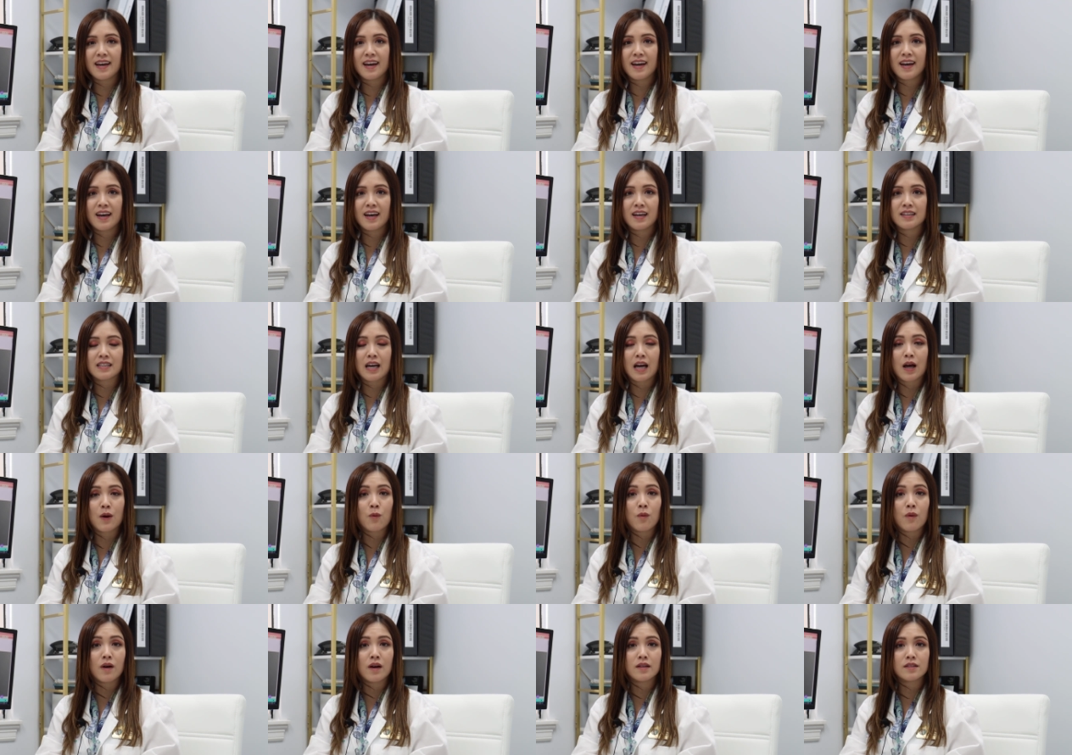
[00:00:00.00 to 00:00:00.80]
and
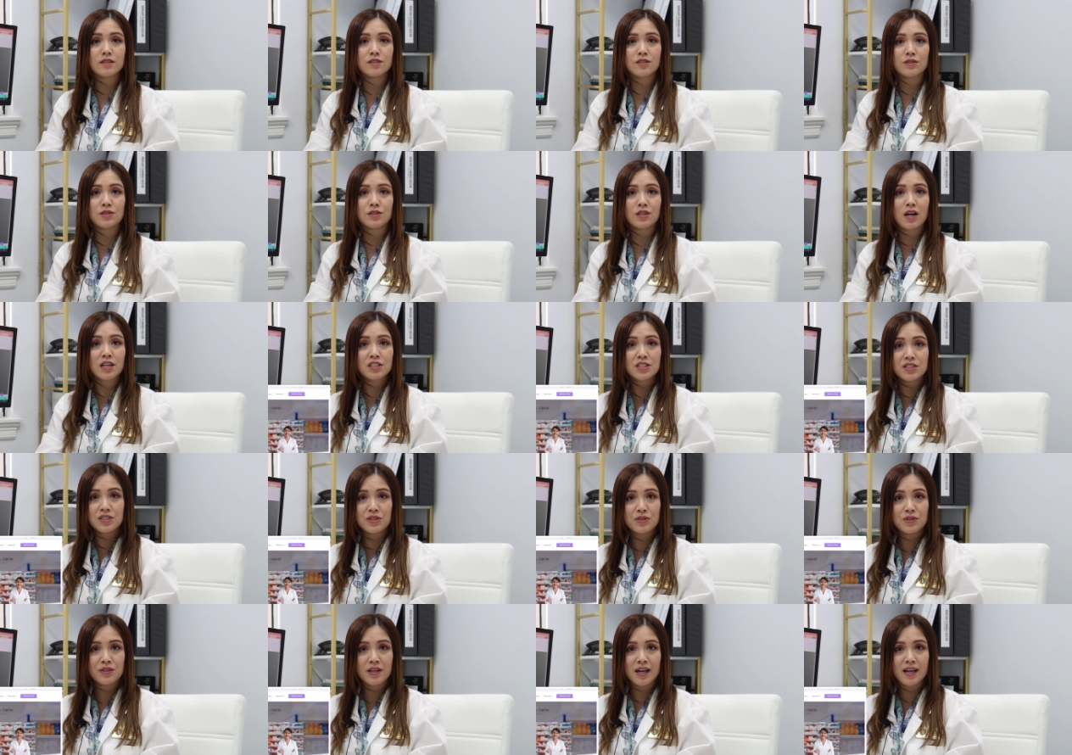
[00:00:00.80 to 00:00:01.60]
I want to talk
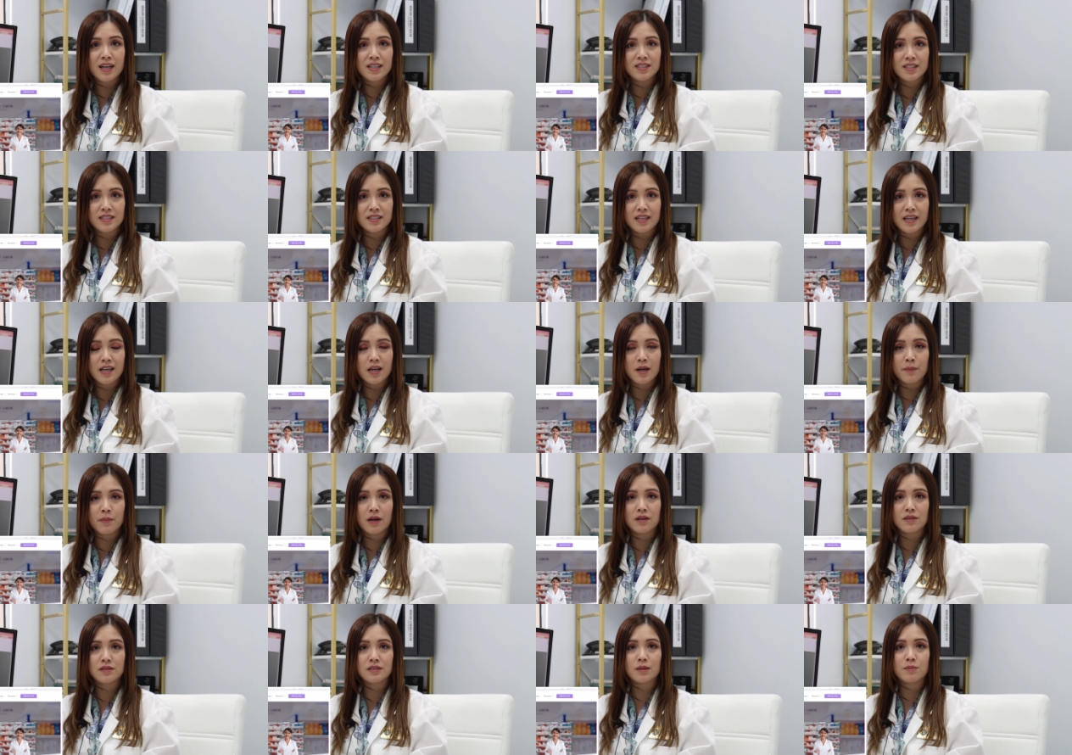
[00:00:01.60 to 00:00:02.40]
to you guys today
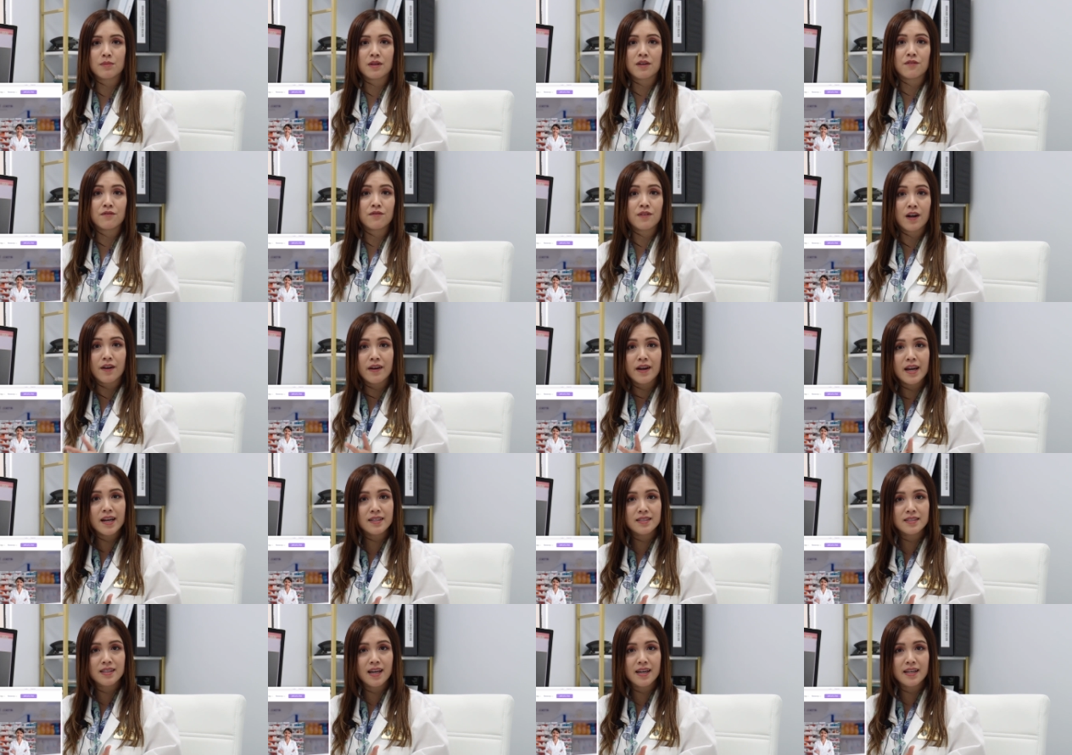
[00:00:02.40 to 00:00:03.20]
about something very
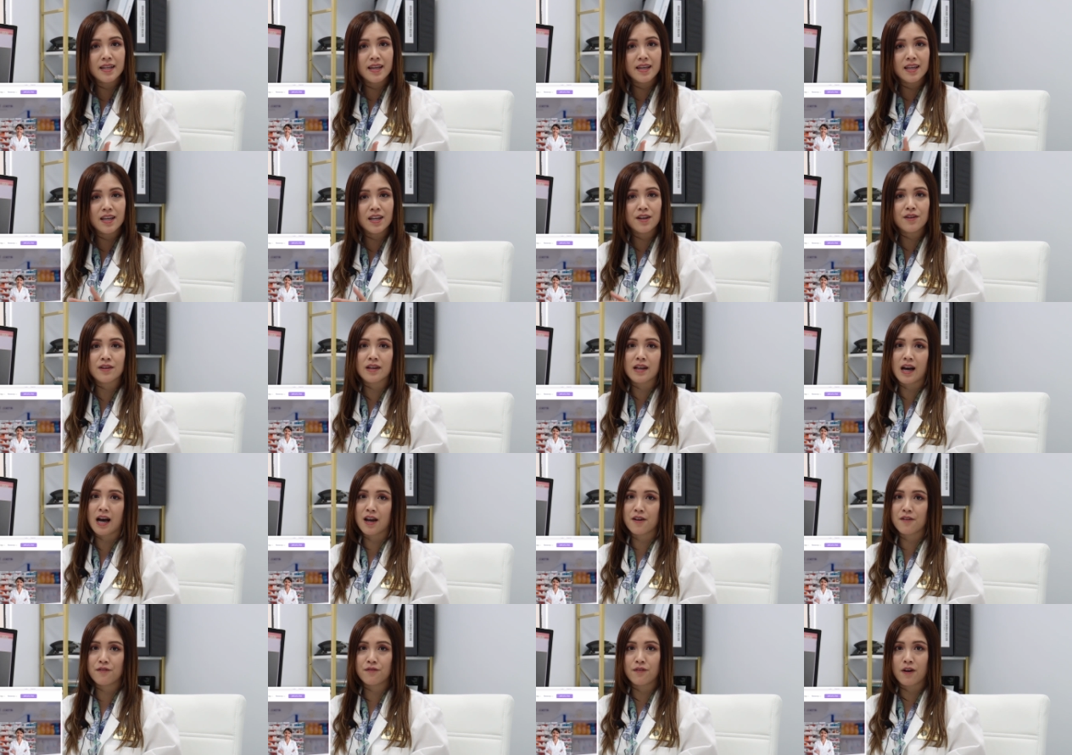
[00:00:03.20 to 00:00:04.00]
exciting here at
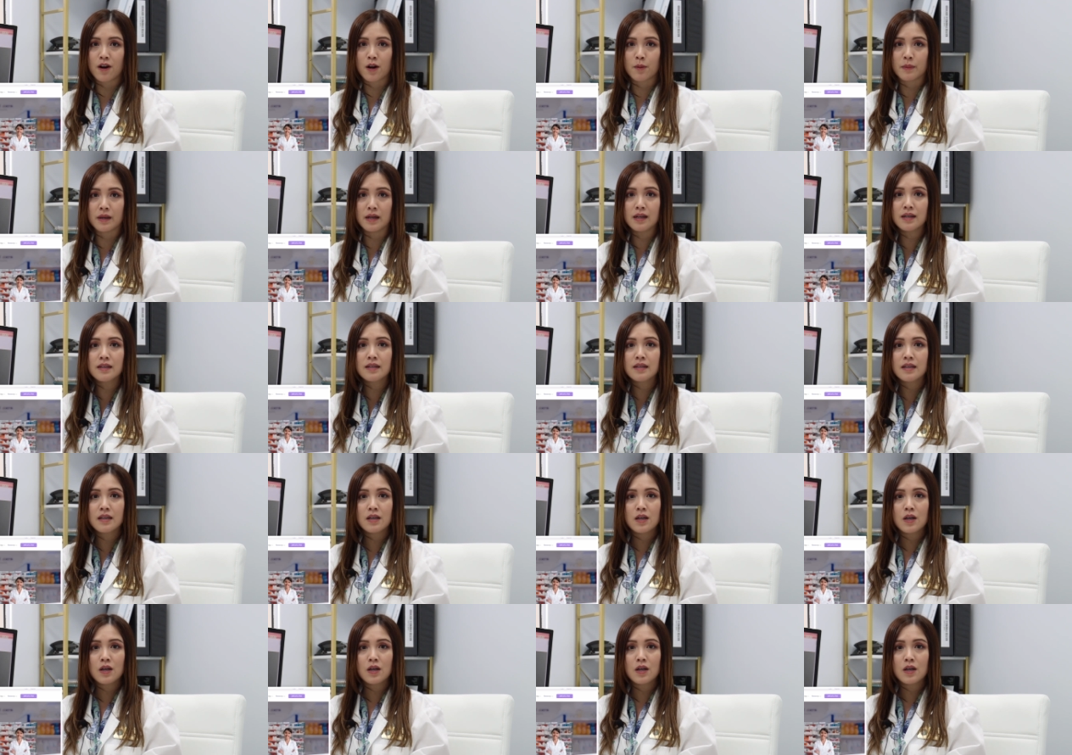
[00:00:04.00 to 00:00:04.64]
iPharma.